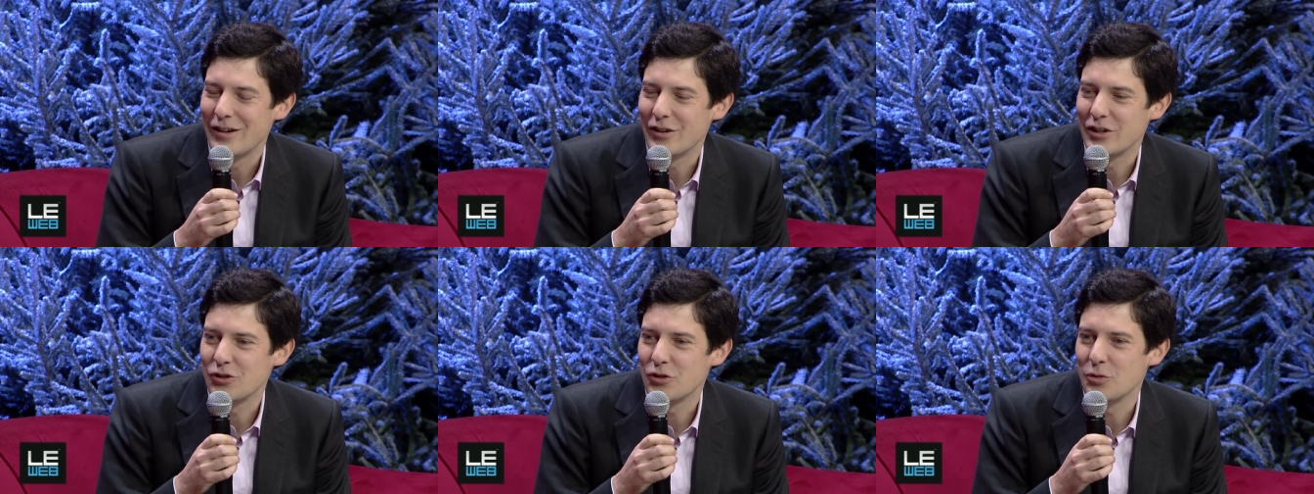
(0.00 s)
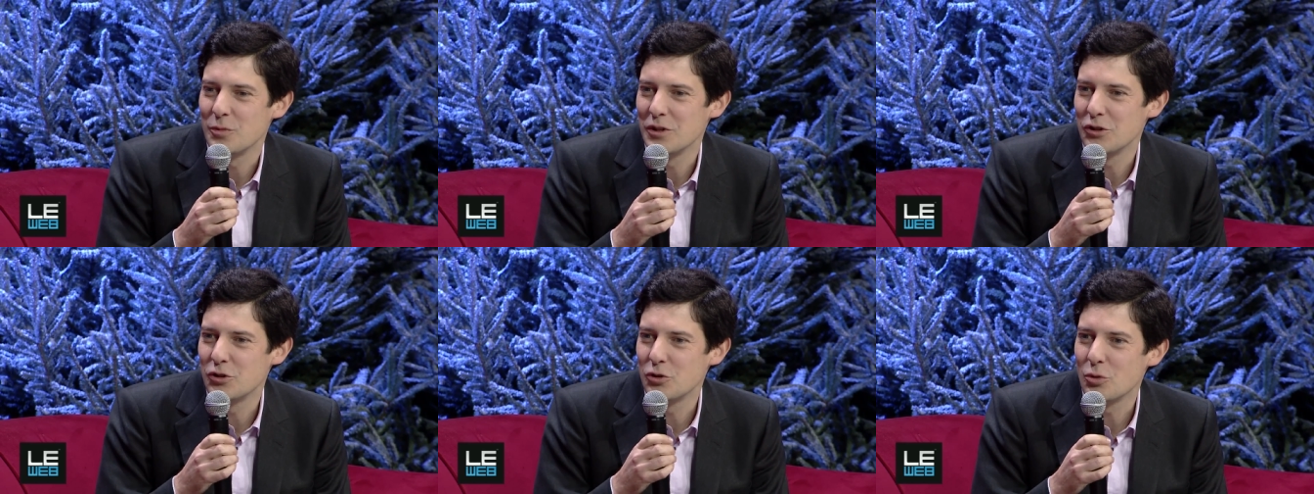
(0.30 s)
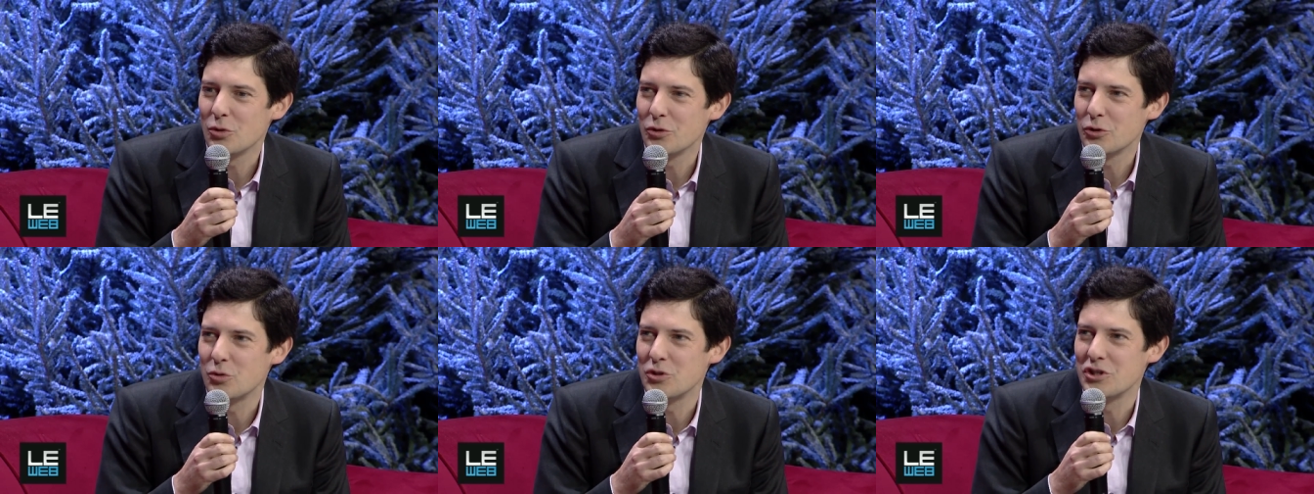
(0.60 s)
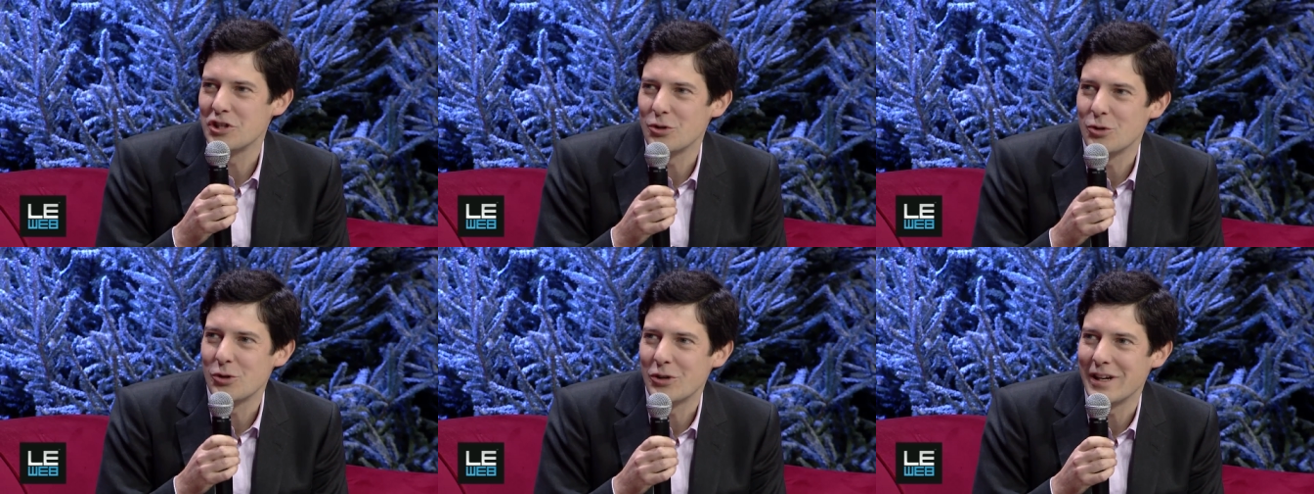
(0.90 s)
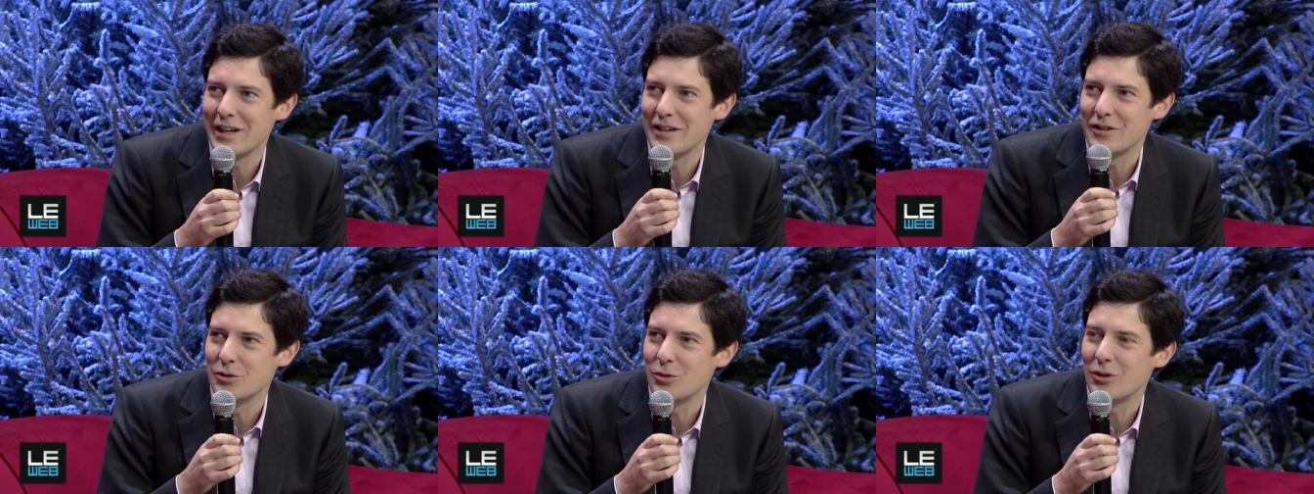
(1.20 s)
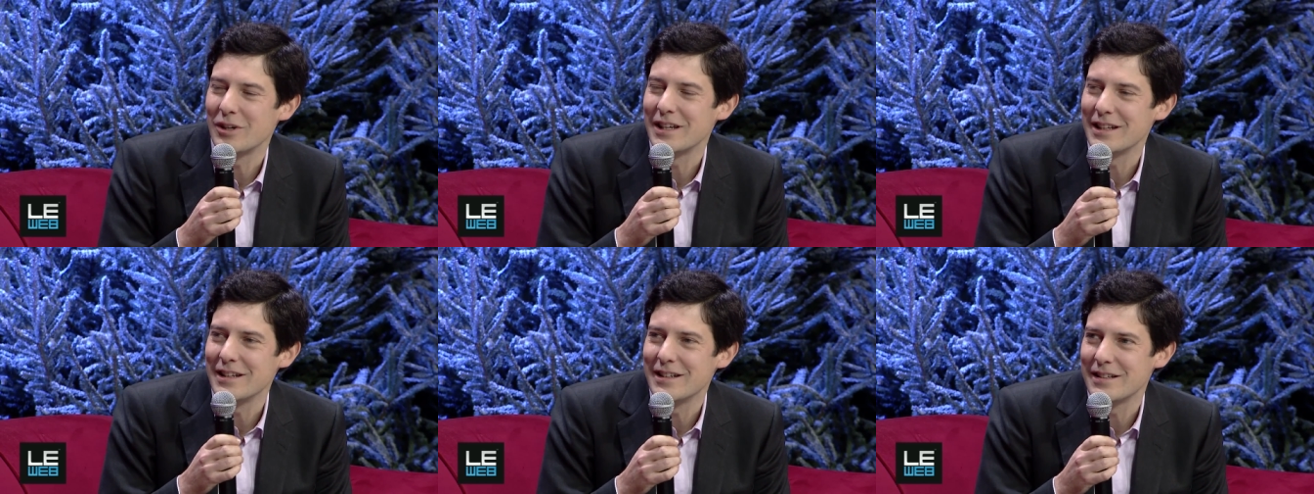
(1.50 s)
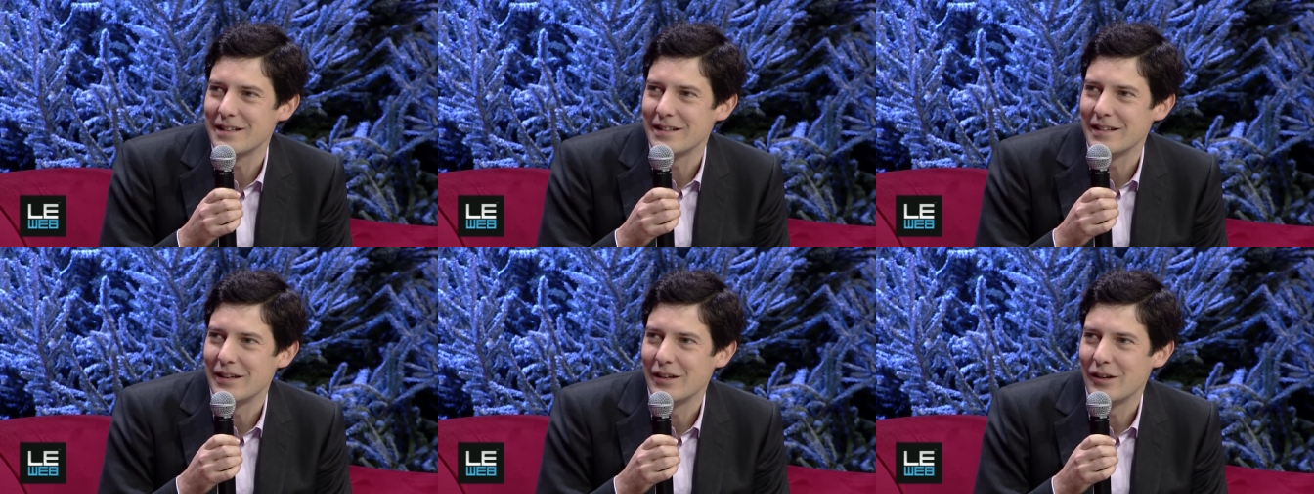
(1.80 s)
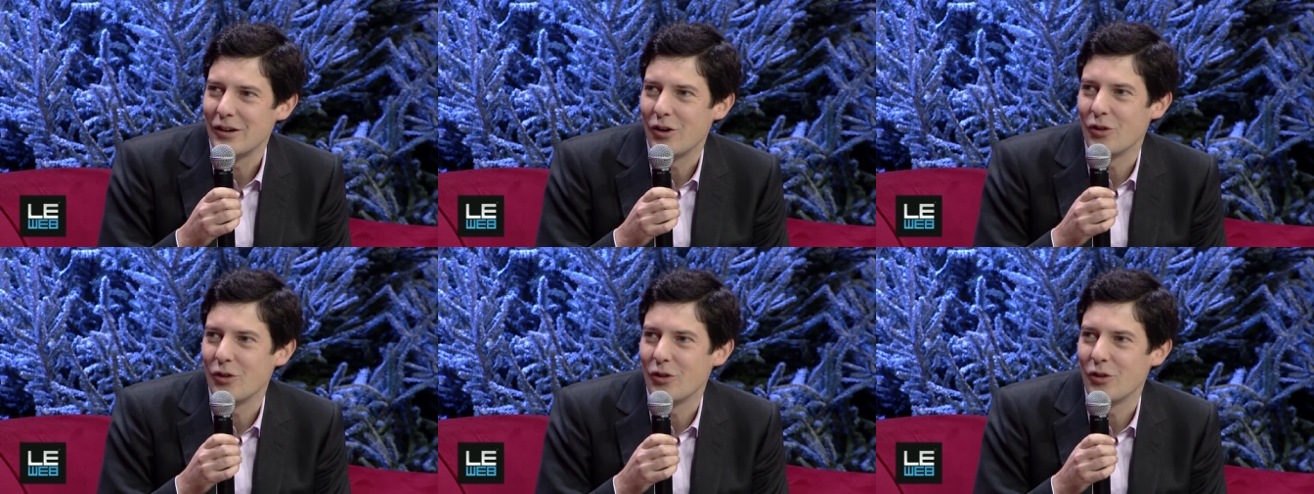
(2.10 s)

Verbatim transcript: And he told me, do you want to geolocalize your kids?